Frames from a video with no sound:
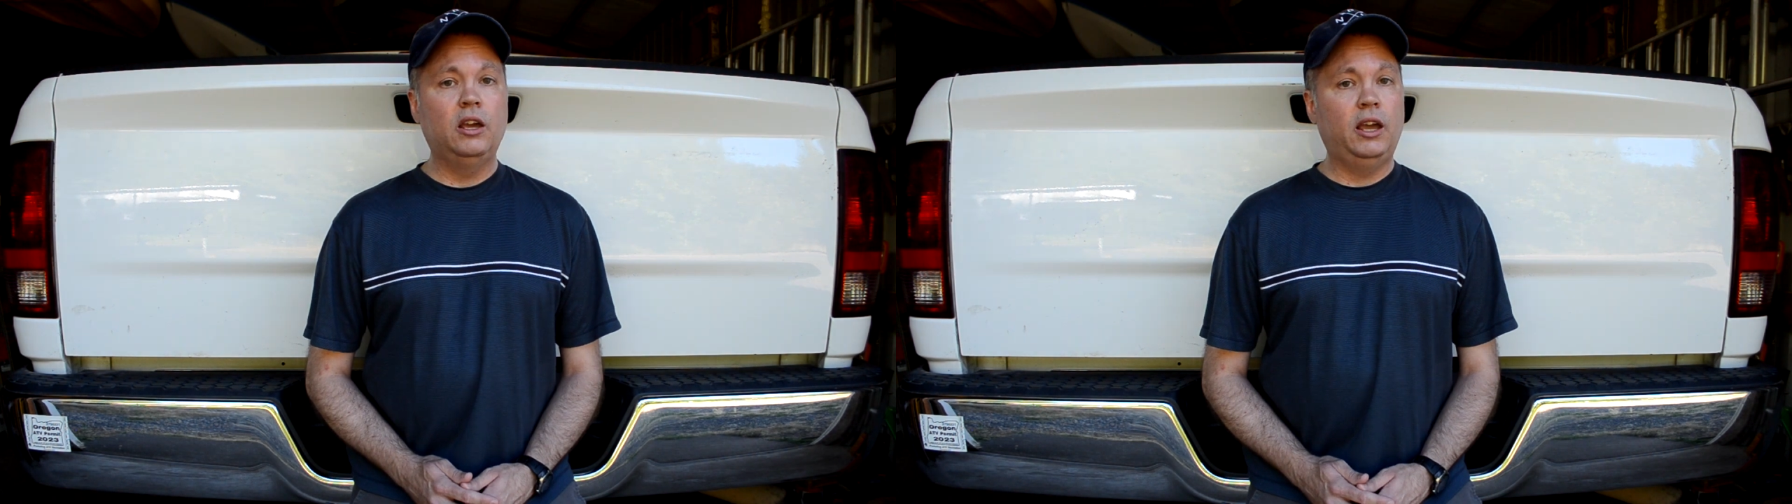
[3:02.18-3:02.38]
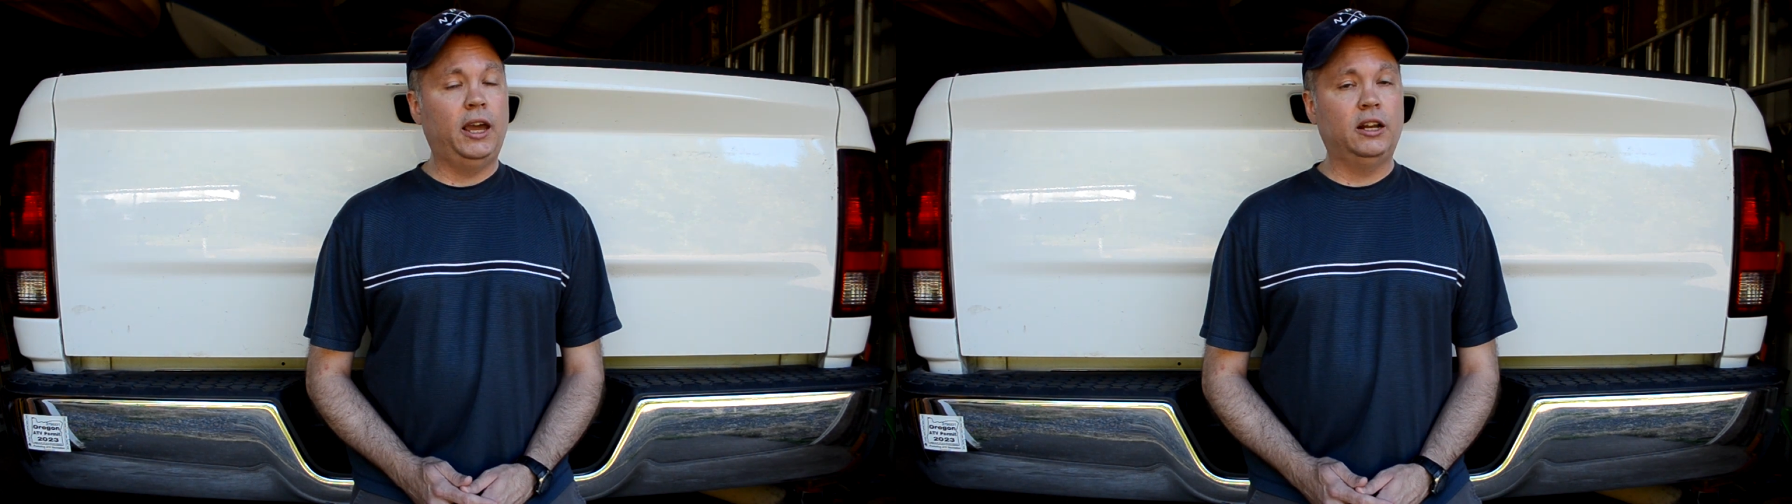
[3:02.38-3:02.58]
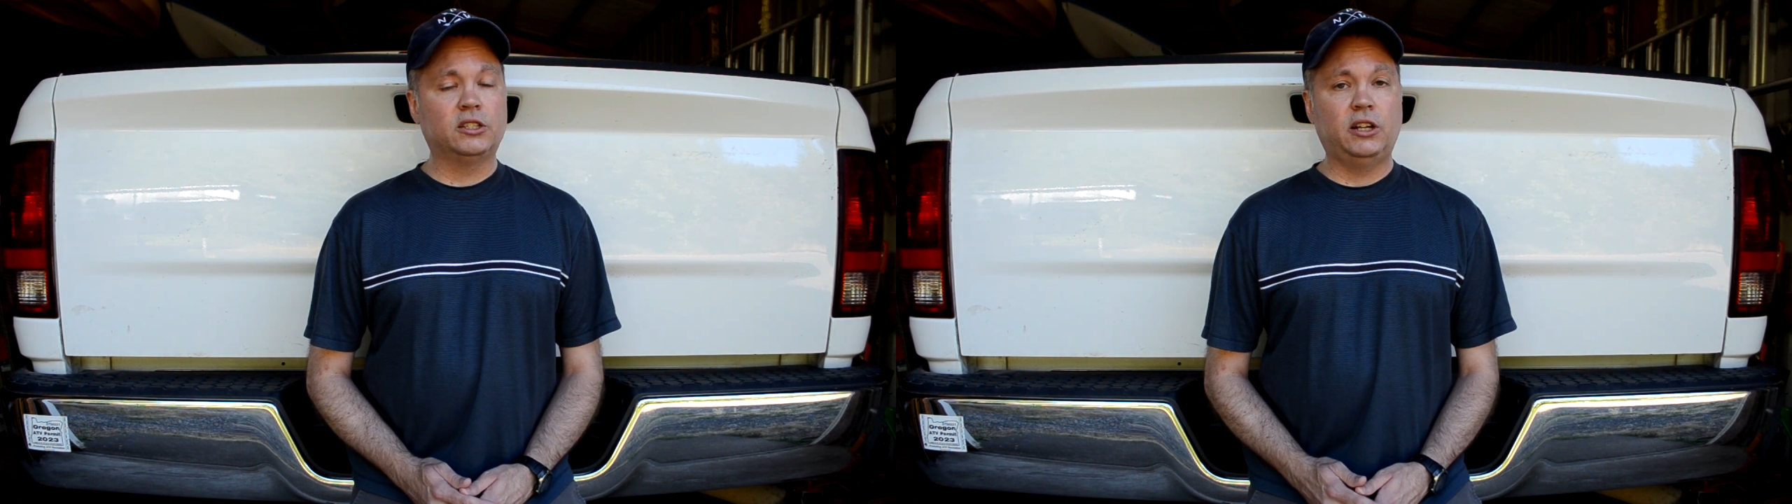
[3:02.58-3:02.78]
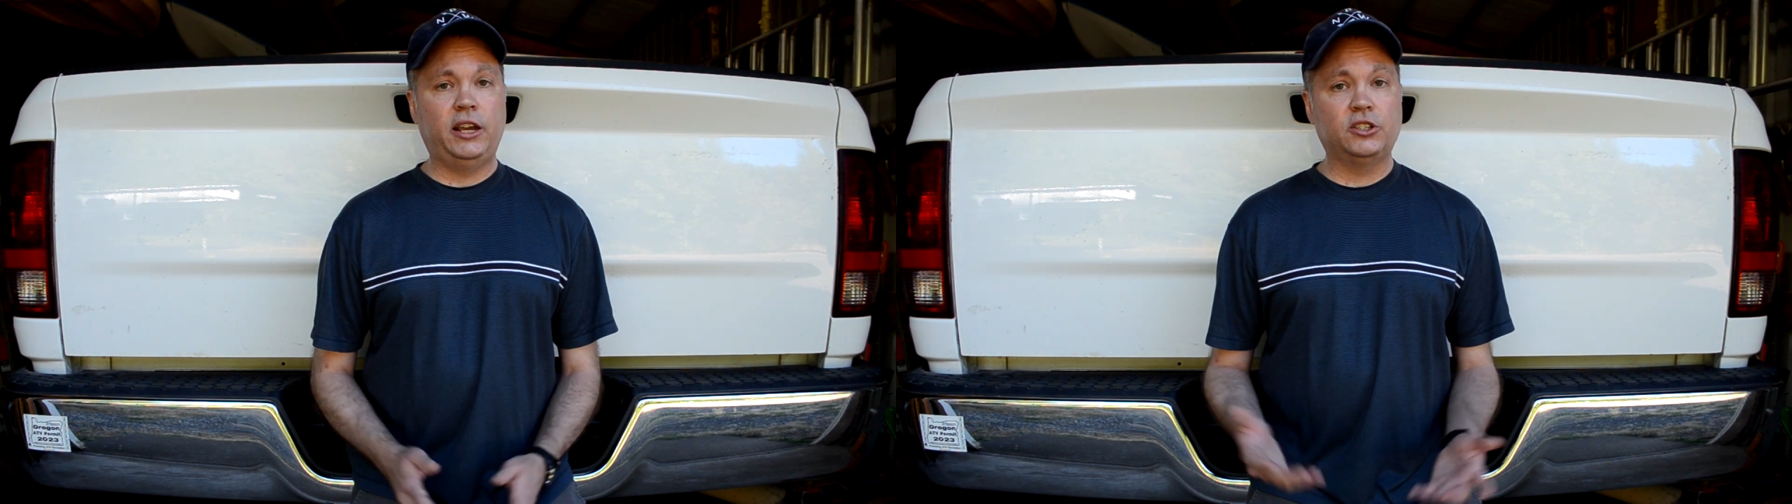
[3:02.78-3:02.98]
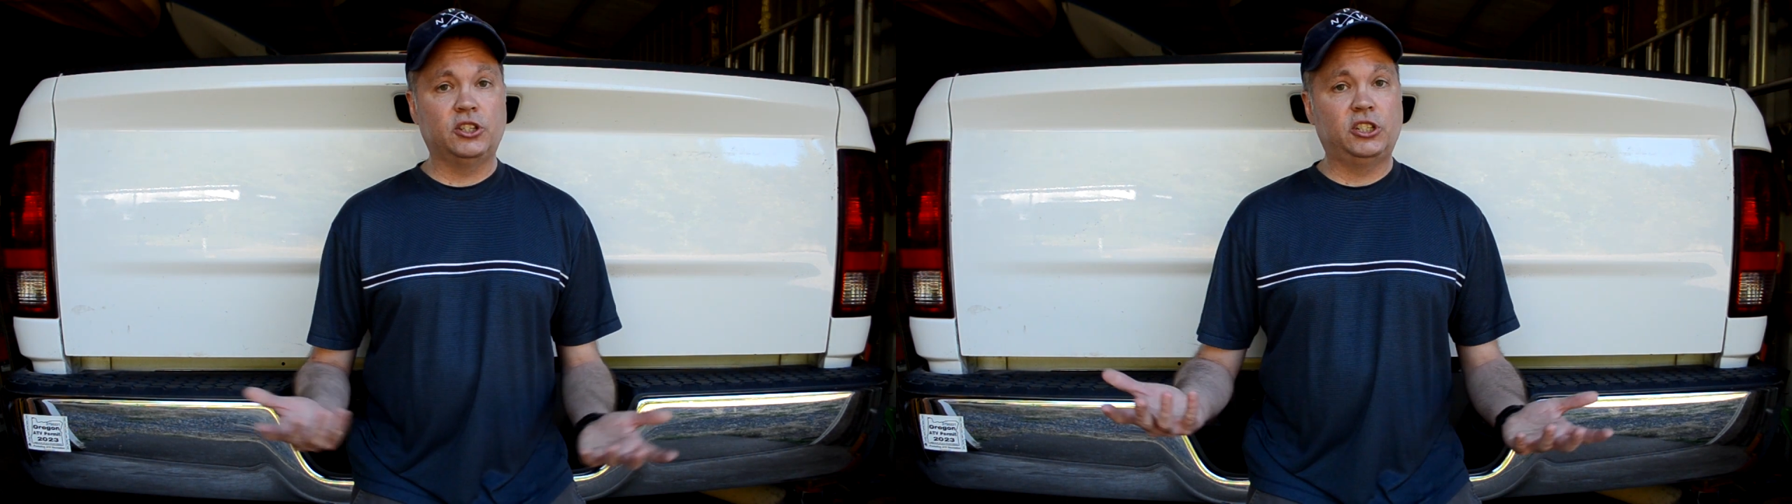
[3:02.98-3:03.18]
and it's
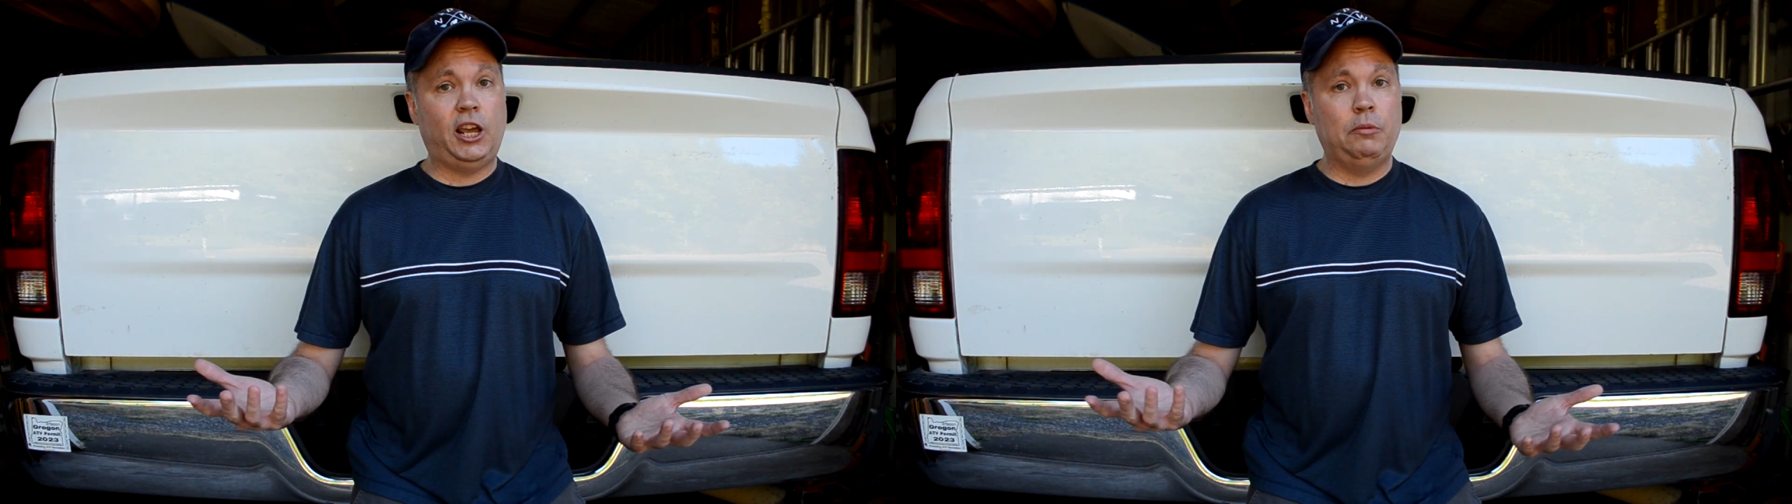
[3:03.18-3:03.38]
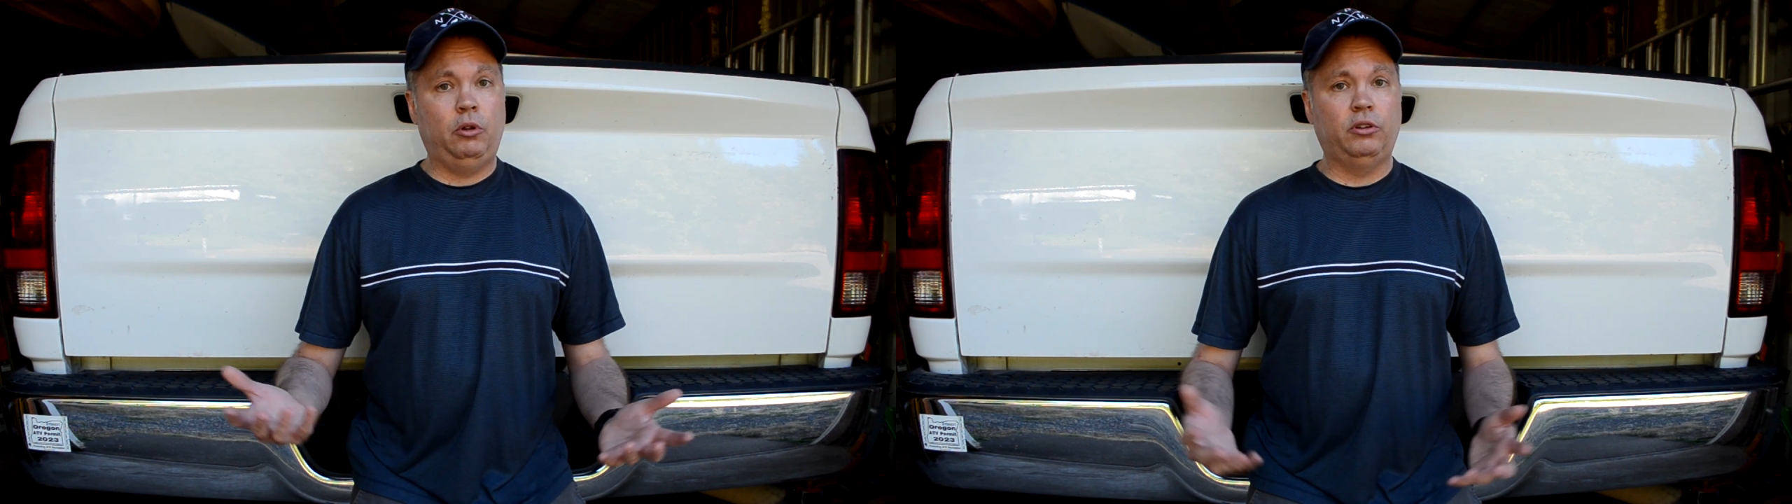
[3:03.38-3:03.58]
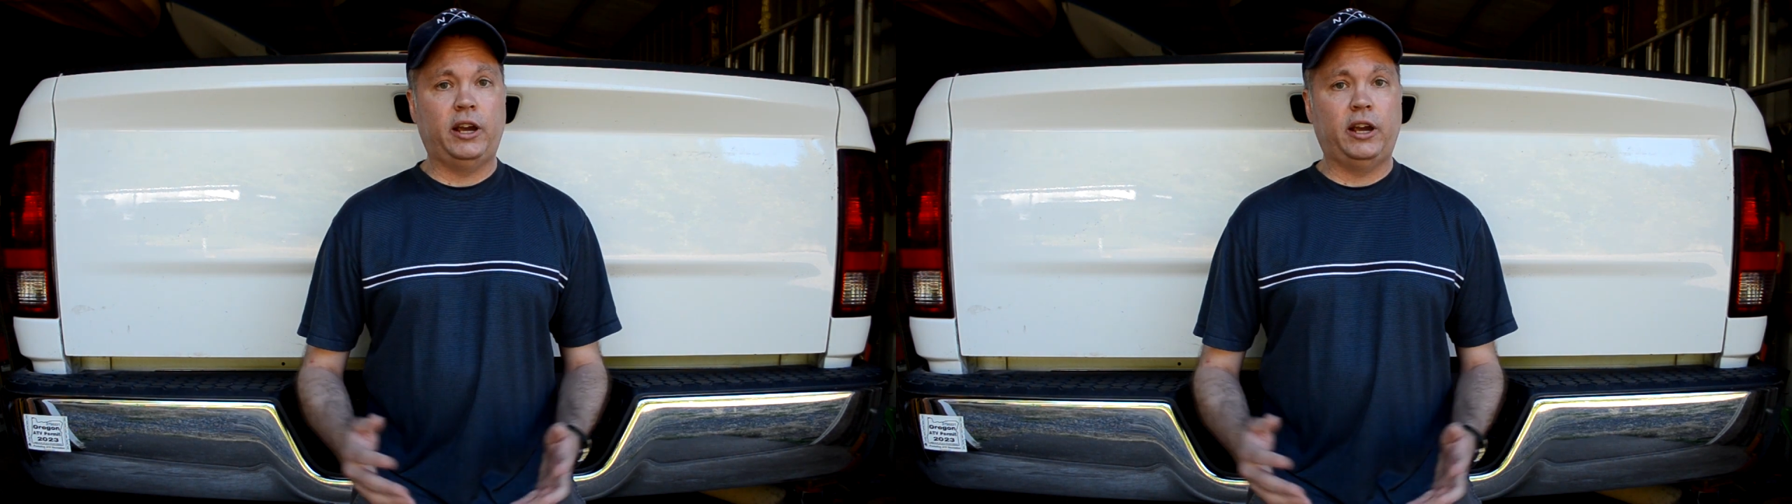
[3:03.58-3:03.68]
nice and stable,